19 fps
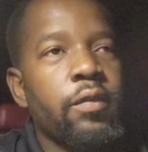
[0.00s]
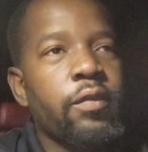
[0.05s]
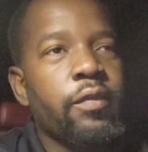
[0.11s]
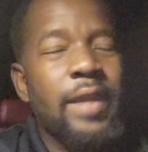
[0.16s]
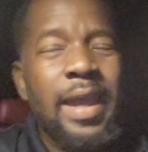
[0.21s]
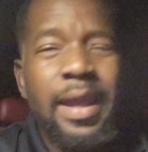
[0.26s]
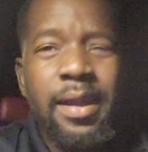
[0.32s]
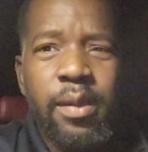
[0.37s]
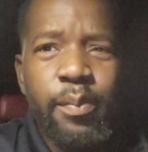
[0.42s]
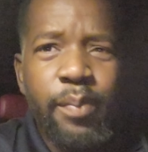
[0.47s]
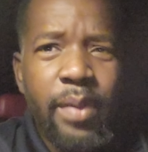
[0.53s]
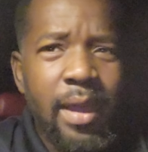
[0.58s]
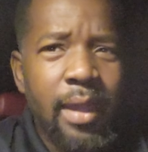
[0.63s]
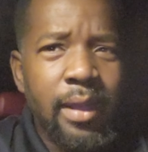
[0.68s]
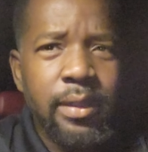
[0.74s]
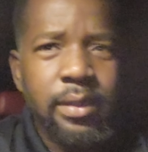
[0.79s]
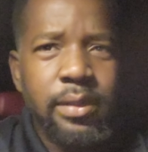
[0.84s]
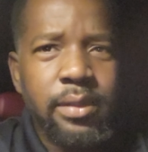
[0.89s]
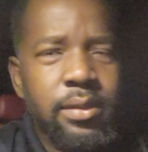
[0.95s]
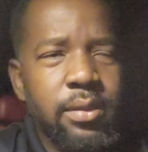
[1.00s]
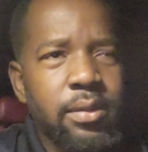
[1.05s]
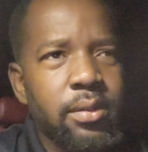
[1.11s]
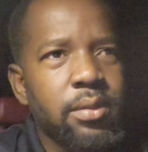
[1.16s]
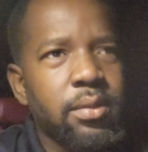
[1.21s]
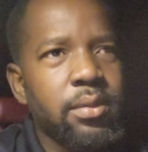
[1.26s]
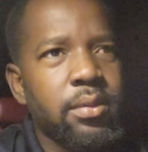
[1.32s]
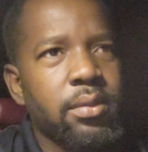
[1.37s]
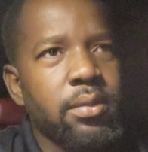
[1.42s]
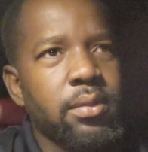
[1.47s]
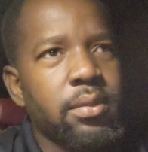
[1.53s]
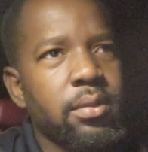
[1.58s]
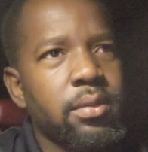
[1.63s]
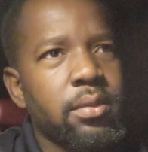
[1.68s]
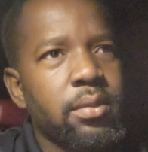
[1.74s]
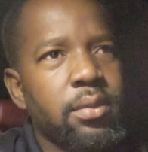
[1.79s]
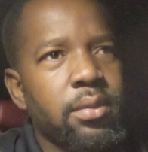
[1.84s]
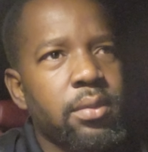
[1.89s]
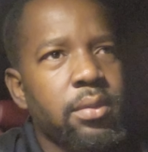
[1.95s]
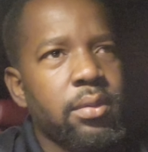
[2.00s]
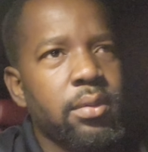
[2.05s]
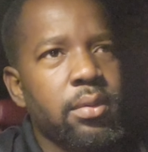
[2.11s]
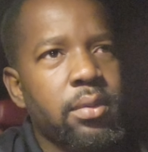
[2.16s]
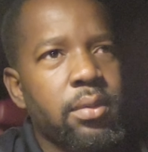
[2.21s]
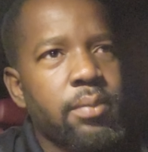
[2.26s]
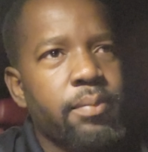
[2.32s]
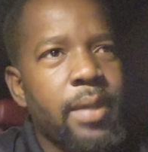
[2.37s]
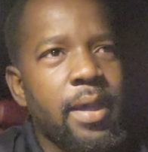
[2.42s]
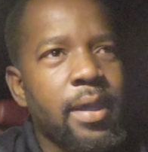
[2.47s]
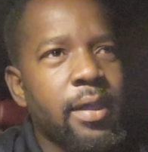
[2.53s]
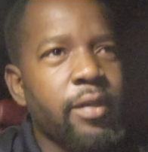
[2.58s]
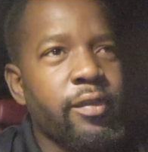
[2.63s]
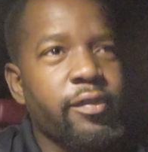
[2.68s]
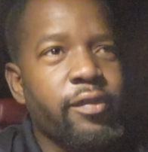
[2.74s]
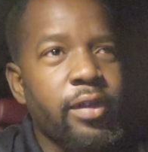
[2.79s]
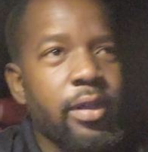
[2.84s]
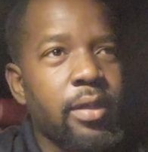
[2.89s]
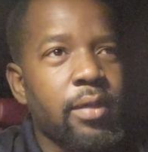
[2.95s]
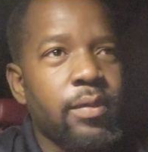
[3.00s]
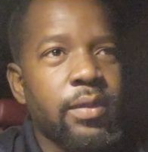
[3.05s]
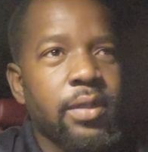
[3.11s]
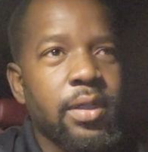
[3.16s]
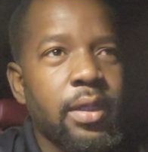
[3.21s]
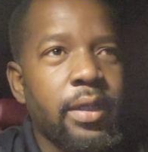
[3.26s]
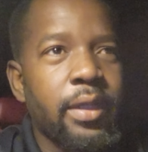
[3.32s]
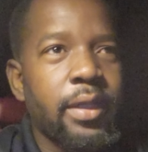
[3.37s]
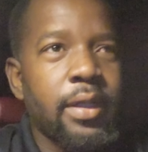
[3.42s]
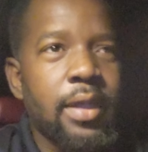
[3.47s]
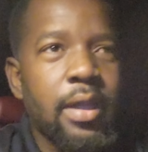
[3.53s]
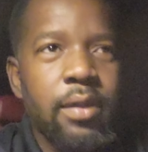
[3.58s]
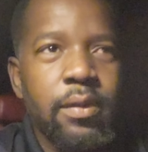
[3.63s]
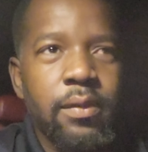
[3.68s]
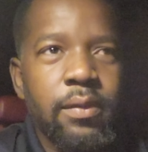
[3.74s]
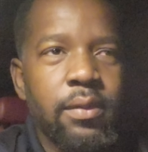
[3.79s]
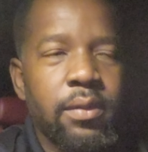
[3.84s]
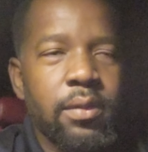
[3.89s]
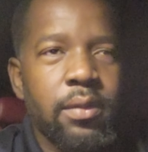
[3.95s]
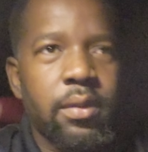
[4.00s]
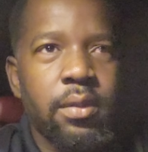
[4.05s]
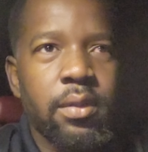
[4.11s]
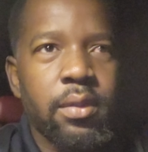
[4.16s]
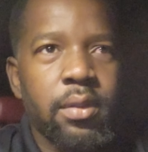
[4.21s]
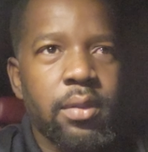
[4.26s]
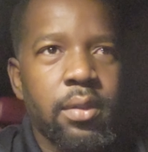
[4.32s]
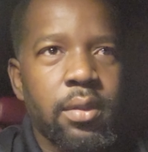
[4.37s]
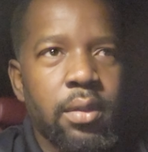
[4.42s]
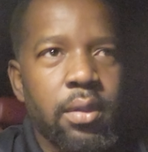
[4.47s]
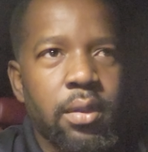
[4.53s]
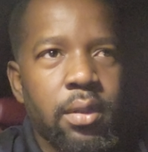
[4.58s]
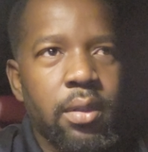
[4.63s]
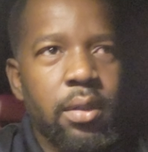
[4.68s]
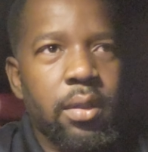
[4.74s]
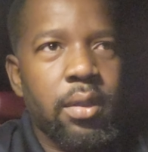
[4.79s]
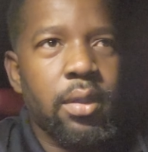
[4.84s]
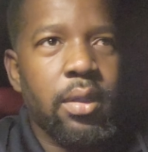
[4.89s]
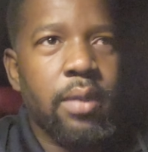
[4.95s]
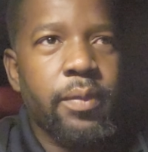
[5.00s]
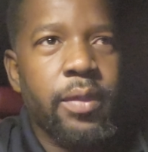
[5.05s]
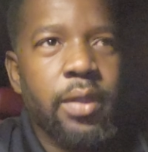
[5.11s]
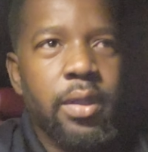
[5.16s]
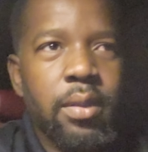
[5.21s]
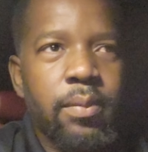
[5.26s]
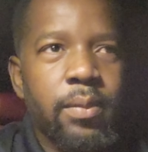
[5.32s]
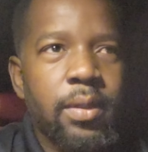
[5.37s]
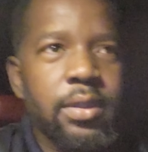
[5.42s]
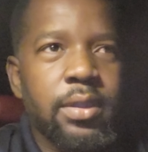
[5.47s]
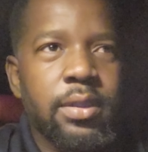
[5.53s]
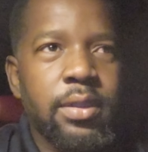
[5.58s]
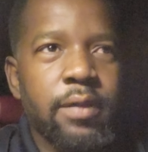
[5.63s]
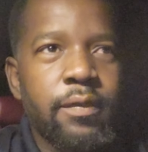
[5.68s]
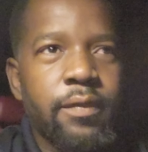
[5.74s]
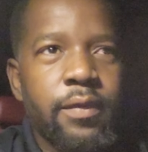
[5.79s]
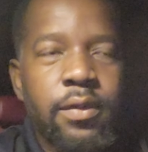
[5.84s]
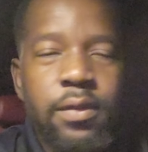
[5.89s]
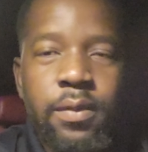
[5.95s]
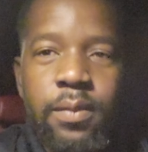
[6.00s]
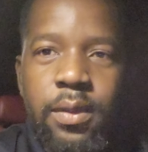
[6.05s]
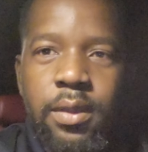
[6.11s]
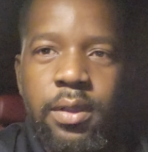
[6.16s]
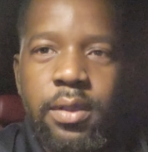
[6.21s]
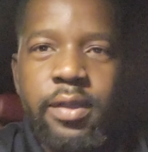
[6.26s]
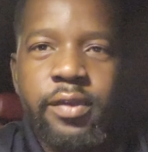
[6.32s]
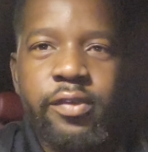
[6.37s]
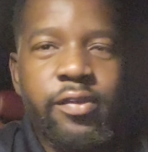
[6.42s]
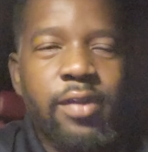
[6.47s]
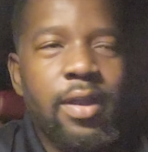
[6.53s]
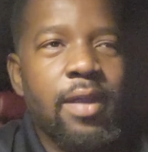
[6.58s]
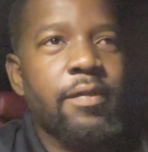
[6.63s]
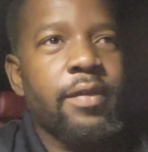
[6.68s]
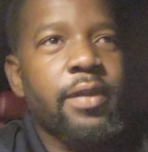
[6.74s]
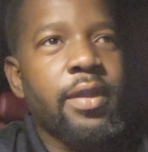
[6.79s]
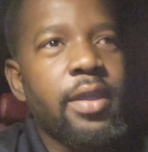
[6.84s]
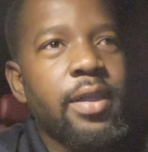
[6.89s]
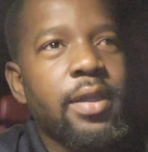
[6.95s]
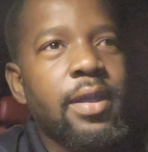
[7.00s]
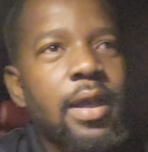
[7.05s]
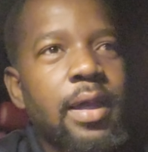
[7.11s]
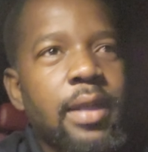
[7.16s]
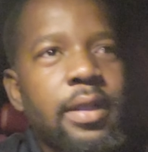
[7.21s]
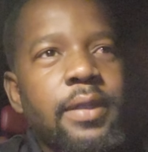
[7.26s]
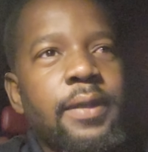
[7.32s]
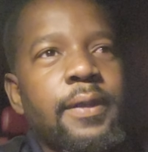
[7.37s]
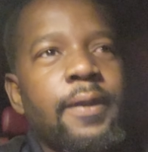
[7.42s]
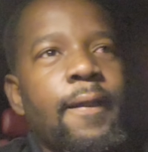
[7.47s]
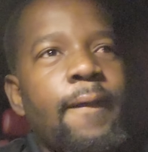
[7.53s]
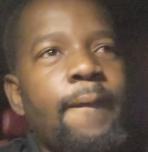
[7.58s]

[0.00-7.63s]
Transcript: stacked the pallets, back in the trailer was cleaned out. And I'm thinking to myself, you know what? This driver, he got it.